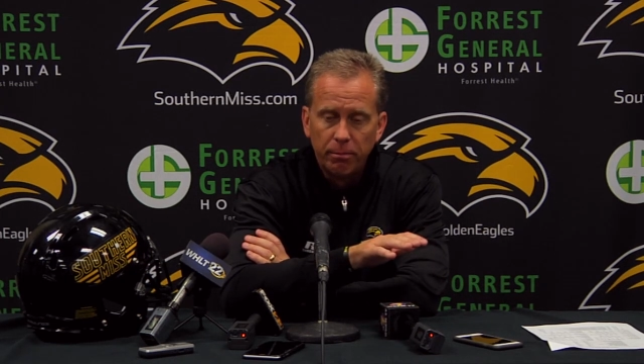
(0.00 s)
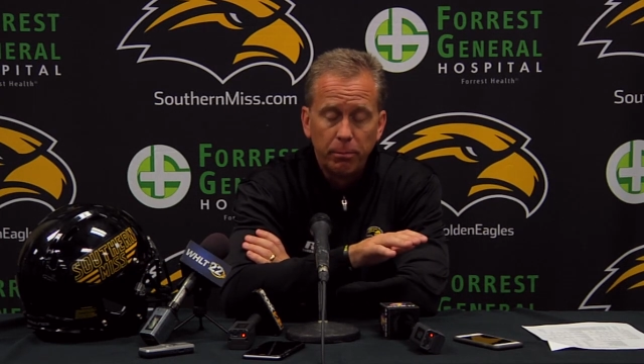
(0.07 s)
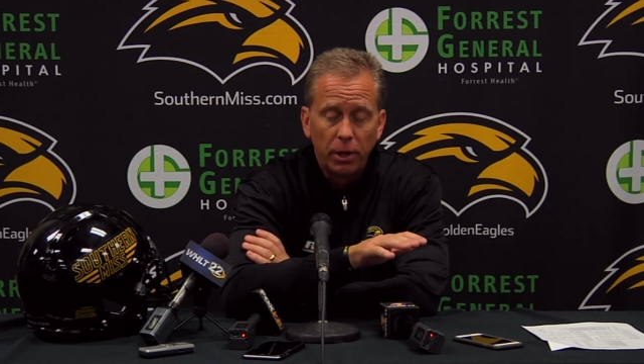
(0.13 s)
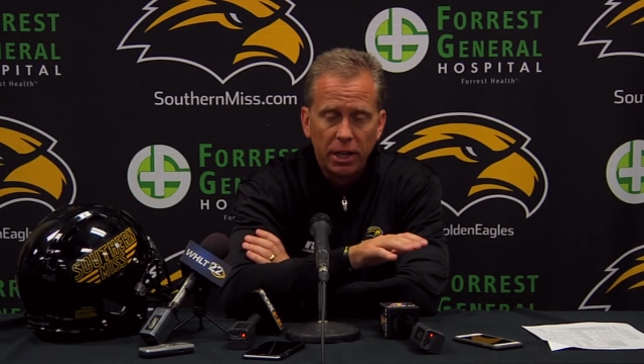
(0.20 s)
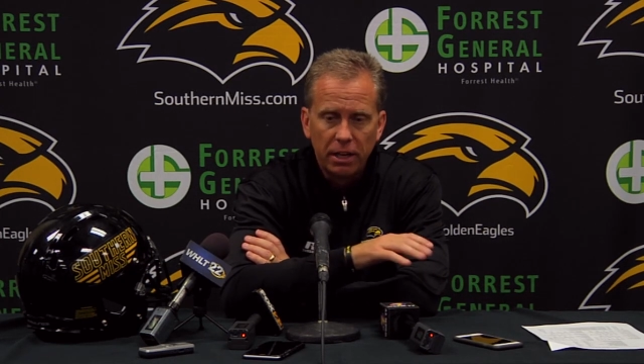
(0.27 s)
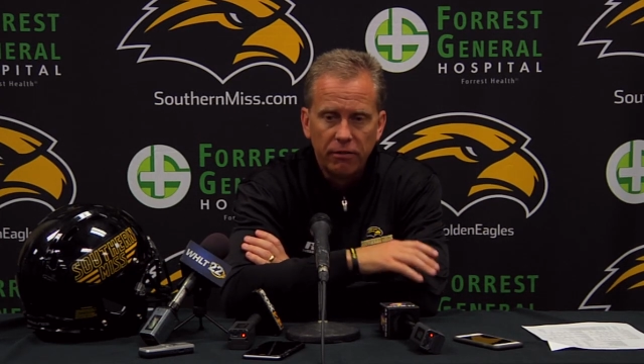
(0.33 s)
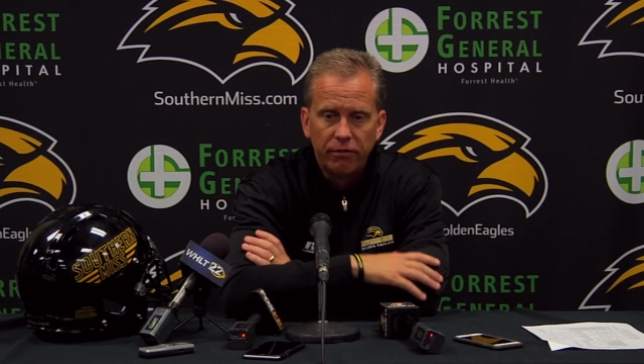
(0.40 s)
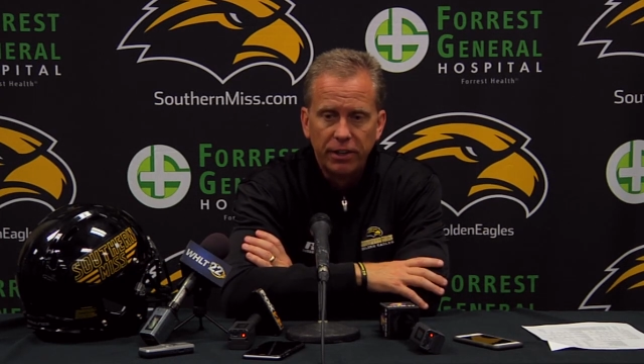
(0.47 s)

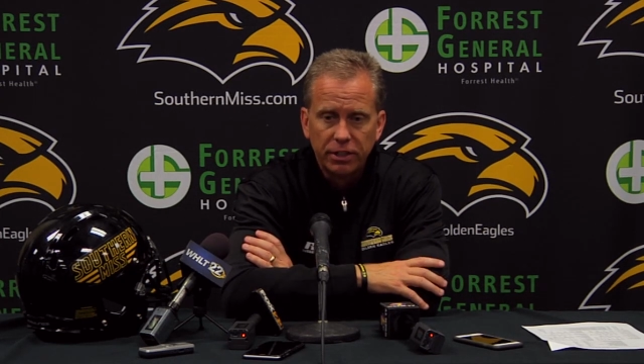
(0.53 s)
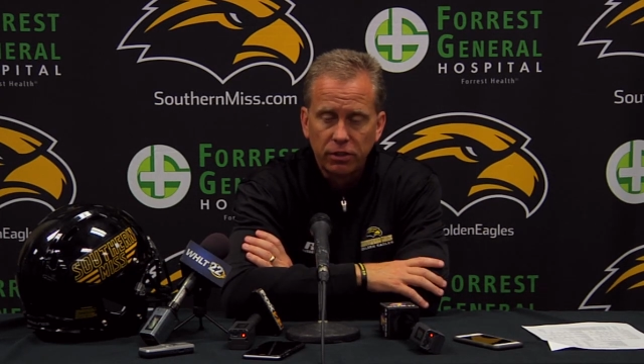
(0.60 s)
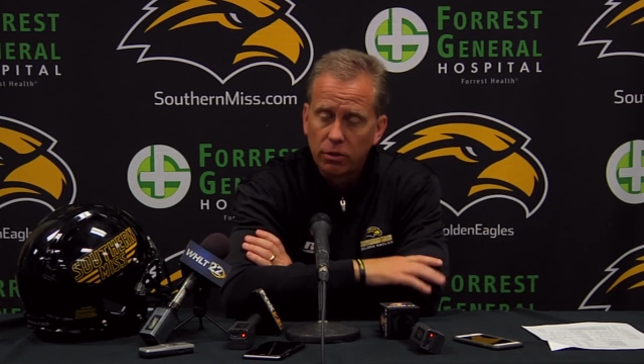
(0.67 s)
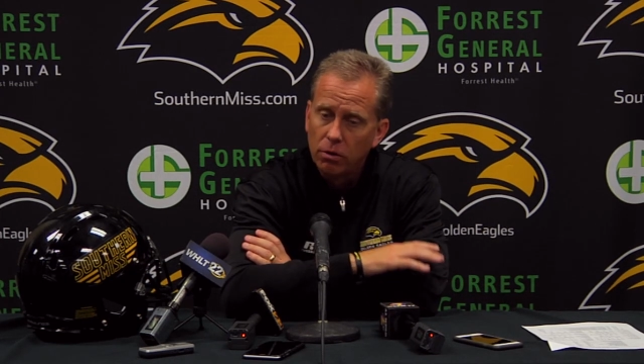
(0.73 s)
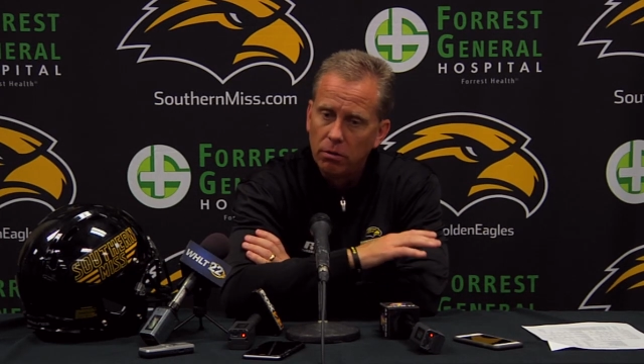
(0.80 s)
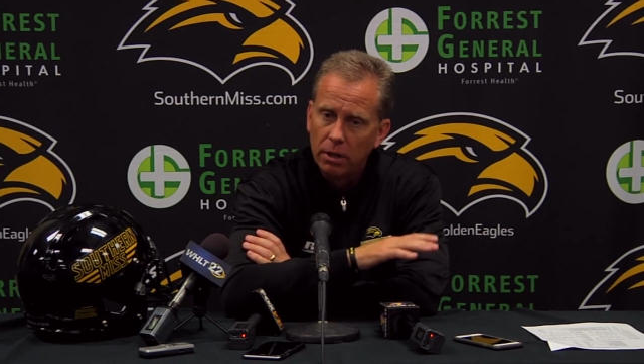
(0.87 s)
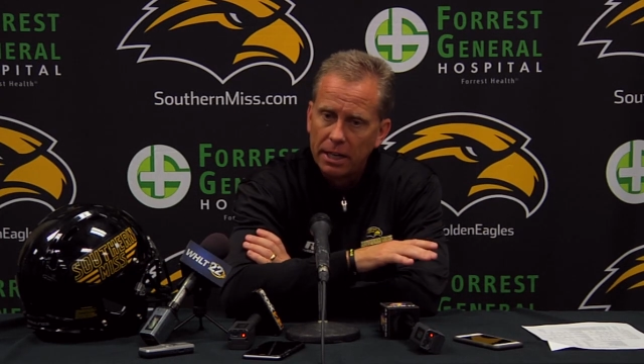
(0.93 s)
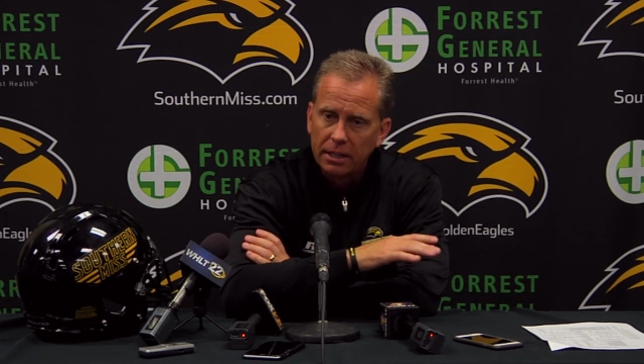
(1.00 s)
playing
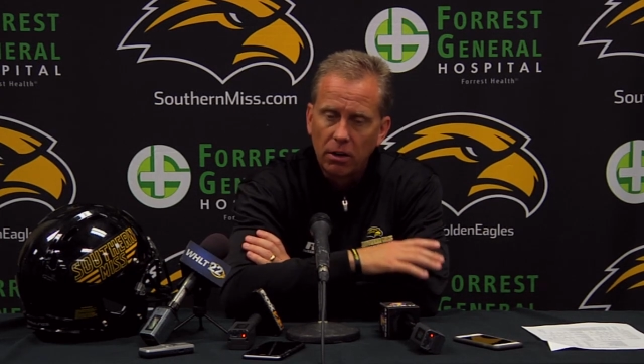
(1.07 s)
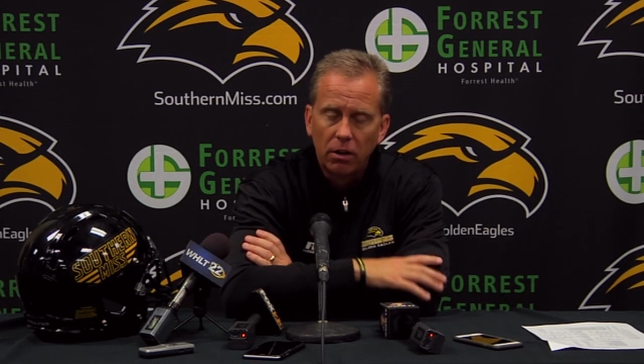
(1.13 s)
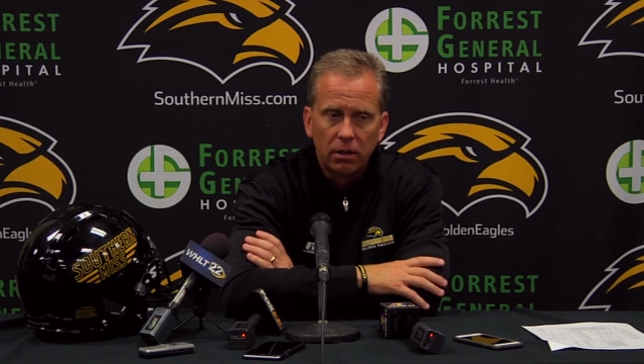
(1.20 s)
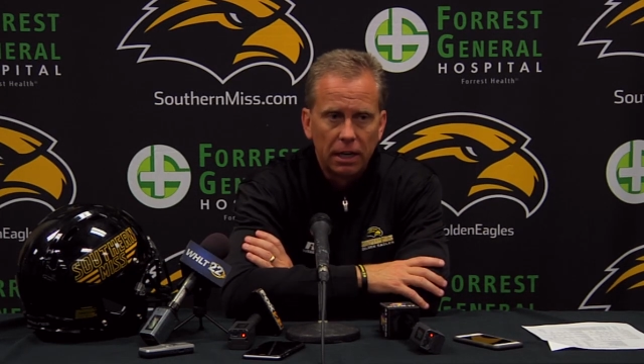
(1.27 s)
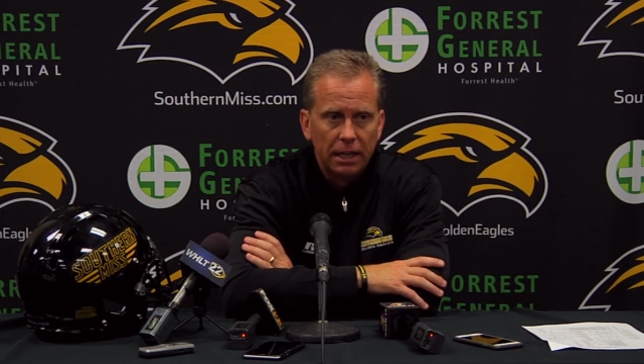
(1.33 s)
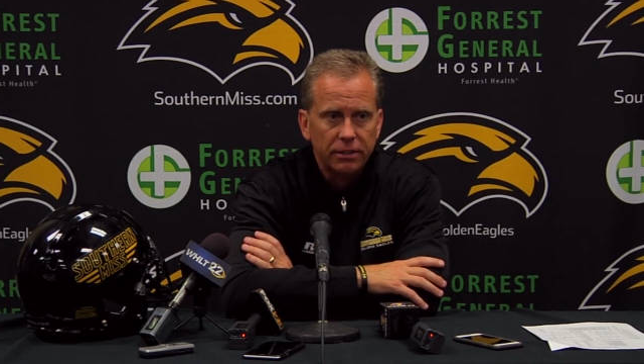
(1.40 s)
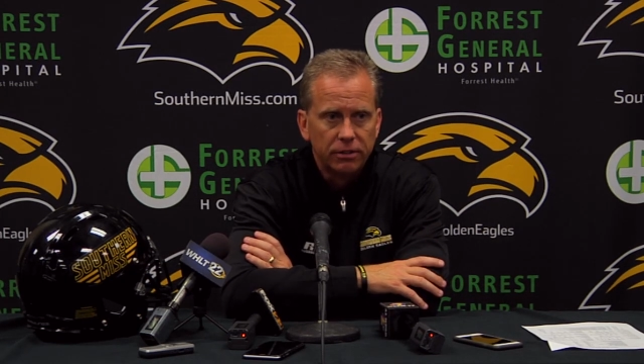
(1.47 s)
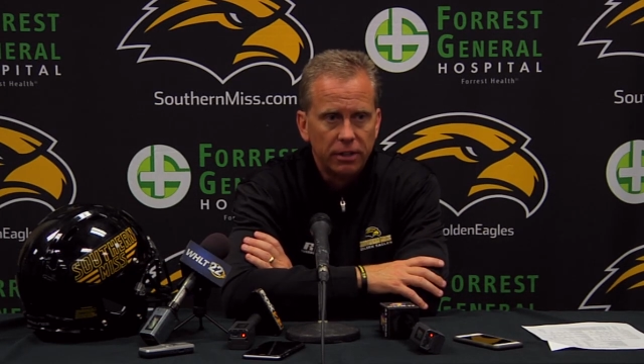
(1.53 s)
physical like our
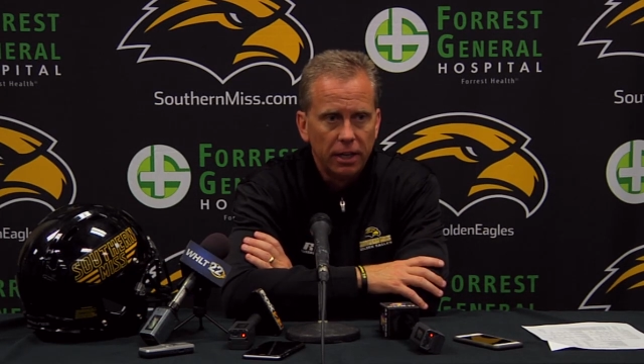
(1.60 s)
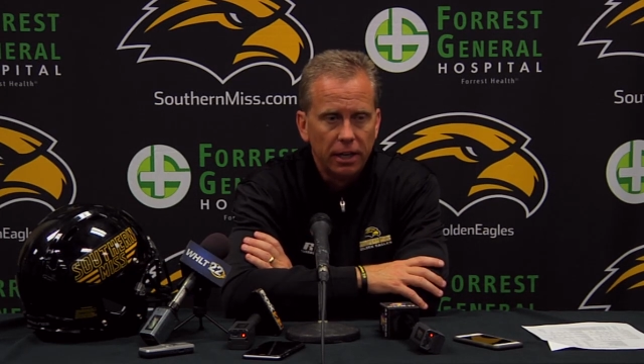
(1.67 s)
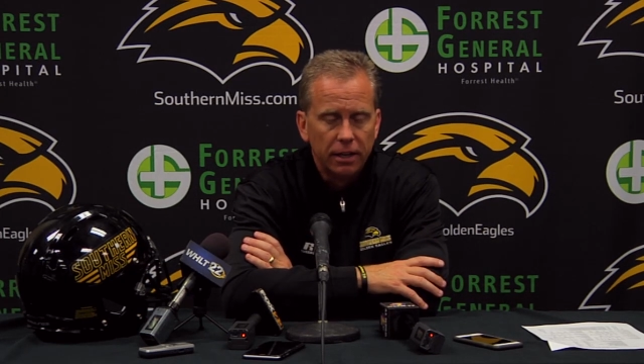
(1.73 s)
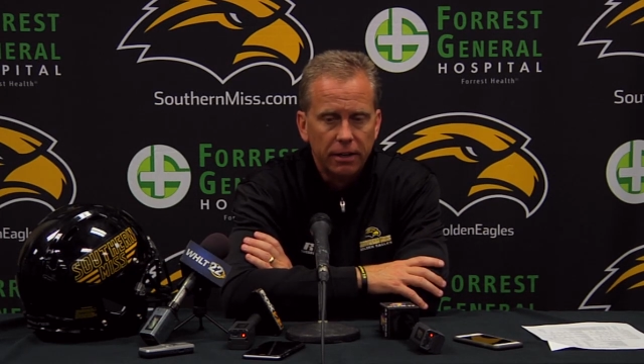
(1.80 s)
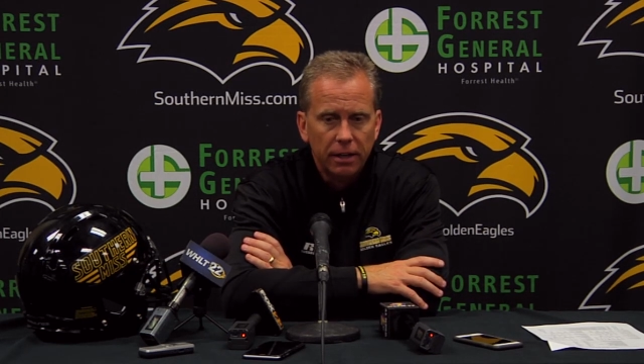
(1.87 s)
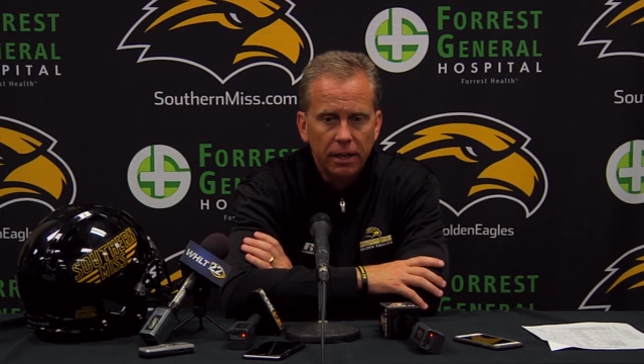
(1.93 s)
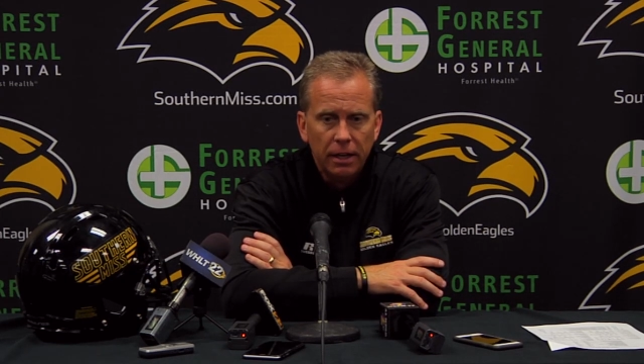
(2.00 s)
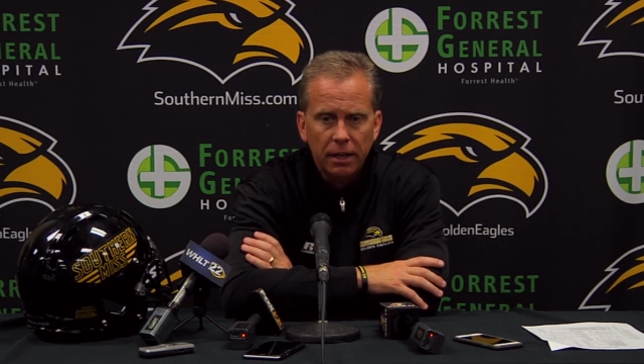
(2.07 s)
guys did,